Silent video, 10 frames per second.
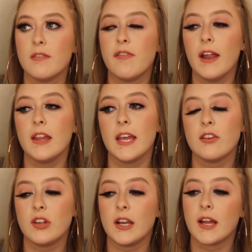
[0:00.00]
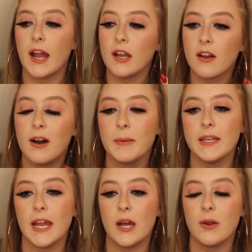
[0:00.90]
Finally I started kind of
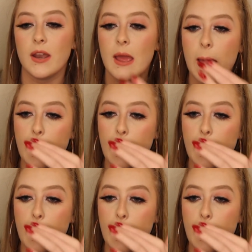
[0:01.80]
calming down,